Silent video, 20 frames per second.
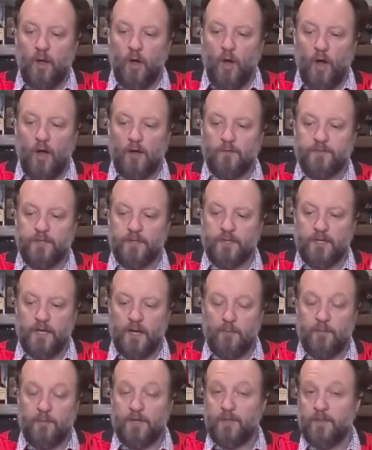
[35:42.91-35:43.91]
often a
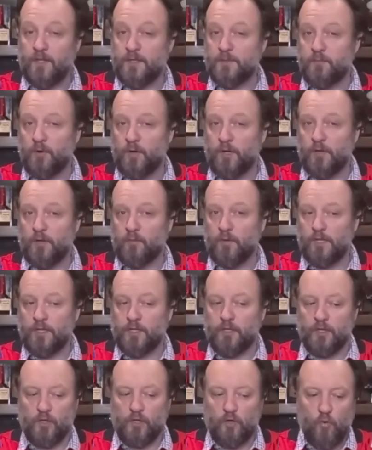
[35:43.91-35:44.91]
company that's putting really
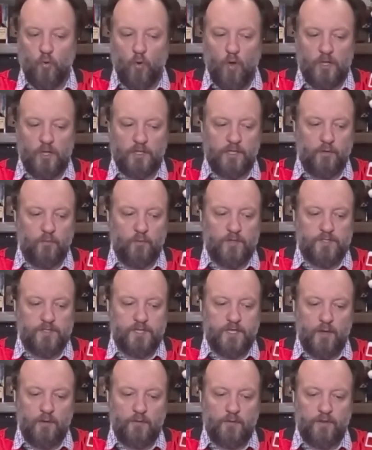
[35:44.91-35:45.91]
good quality
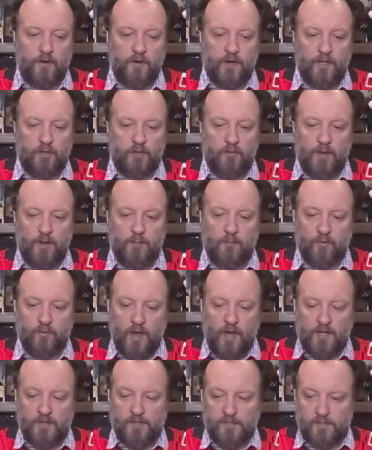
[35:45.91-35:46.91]
whiskey out there at a great
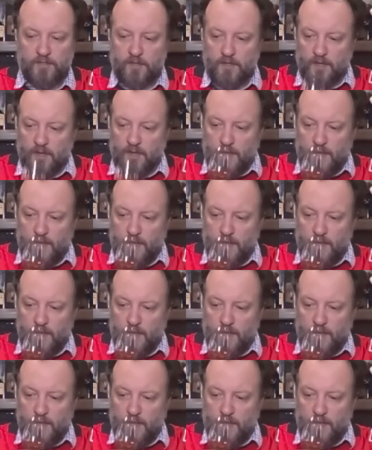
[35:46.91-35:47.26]
price.